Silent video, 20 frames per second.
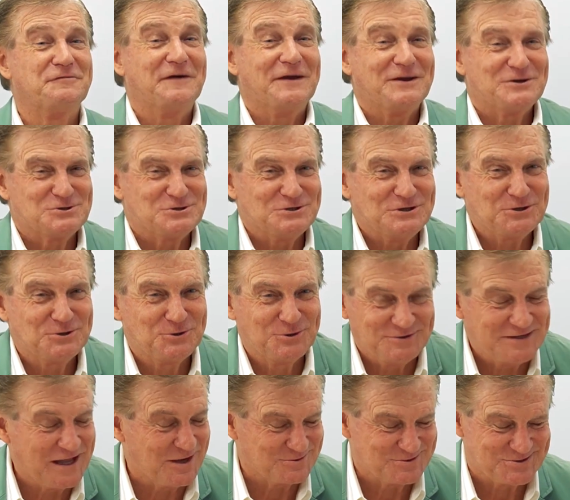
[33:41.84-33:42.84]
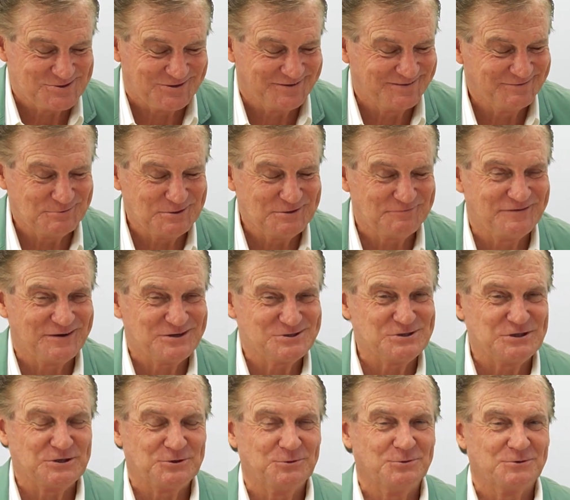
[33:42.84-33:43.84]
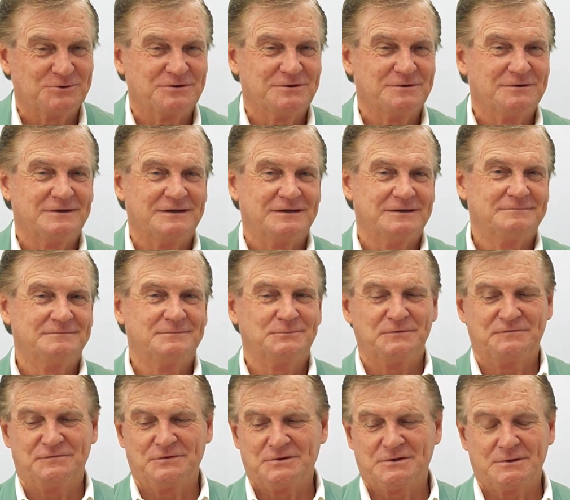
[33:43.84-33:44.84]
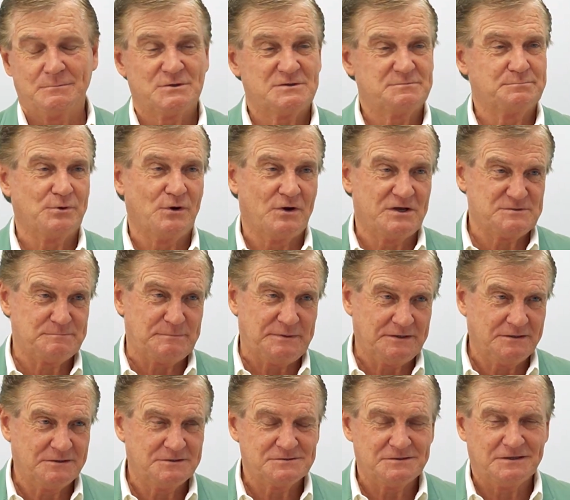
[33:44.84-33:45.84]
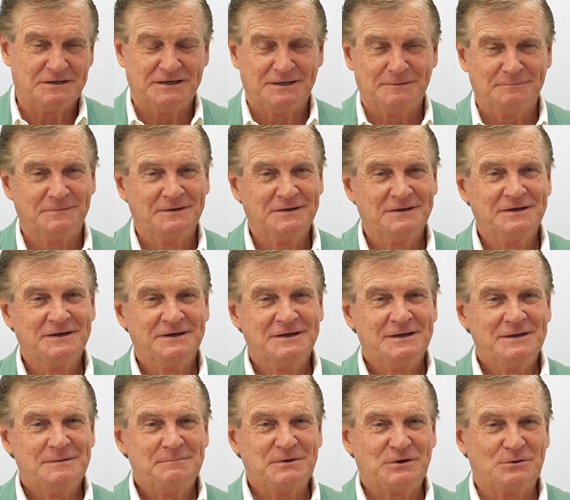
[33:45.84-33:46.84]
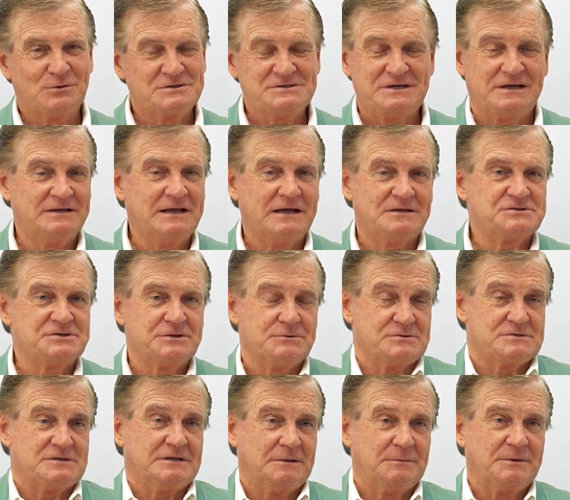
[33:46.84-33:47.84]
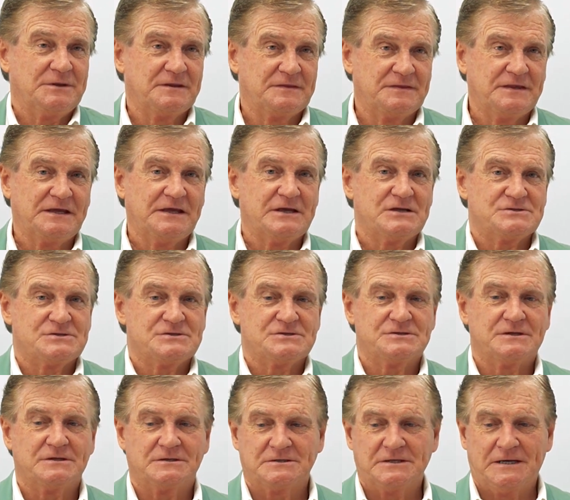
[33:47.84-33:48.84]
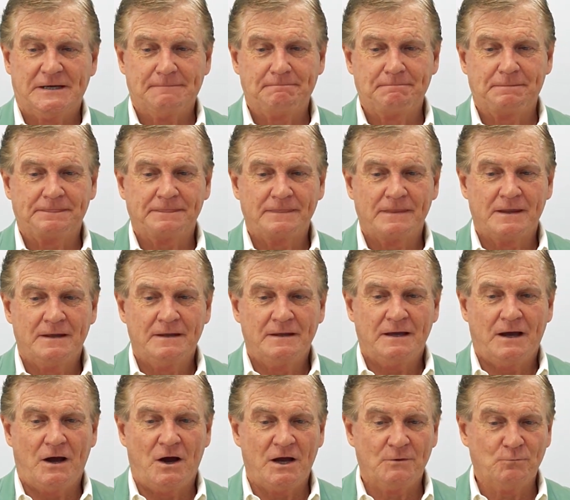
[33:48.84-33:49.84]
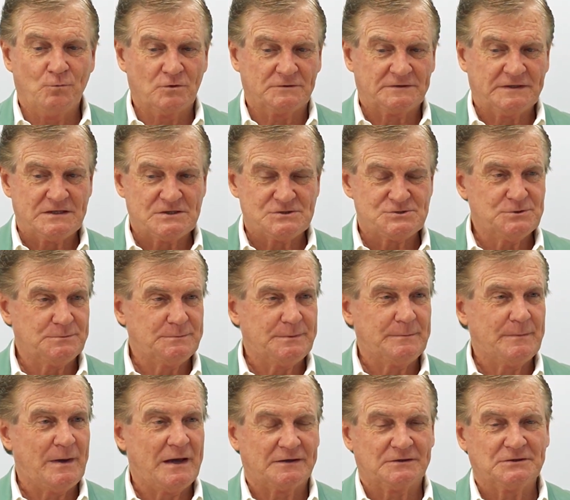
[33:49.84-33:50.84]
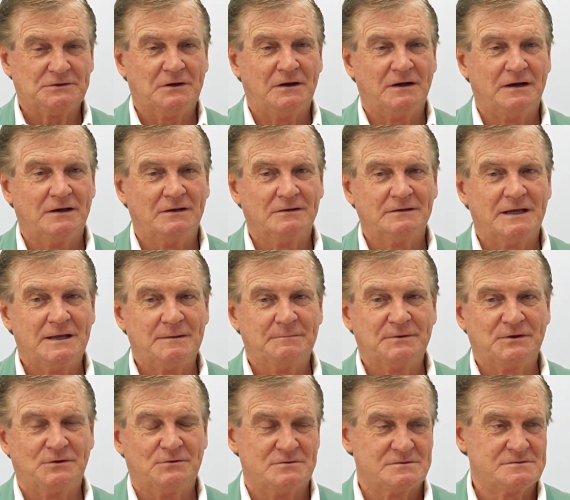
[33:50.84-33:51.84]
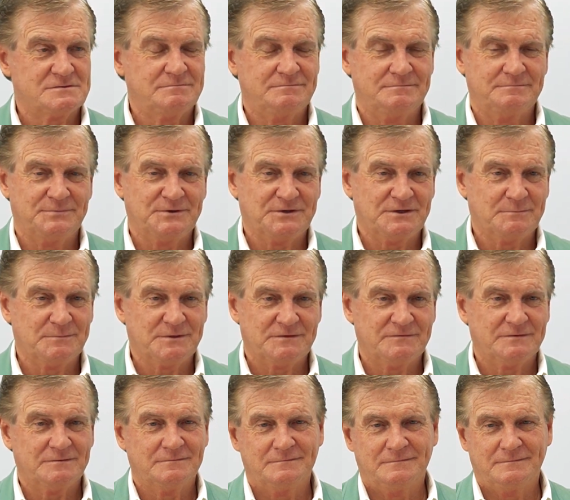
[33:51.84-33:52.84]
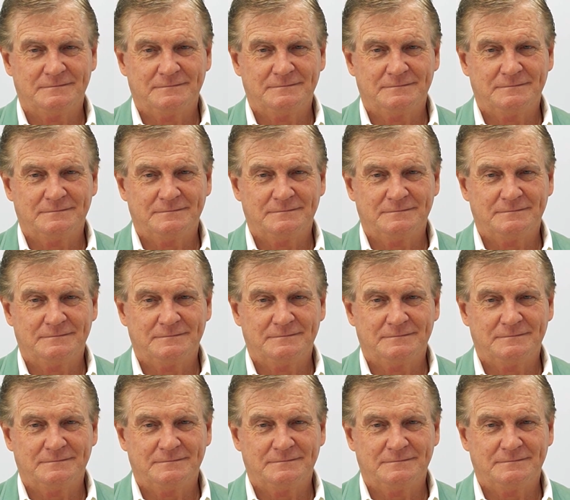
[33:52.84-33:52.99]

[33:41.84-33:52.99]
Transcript: affectionately could no, it's not. We affectionately call them uh, refer to them as prize pigs. Um, because yeah, no, seriously. I mean, the thing is, is that. Um, I walked down the supermarket aisle, and because being a bit of a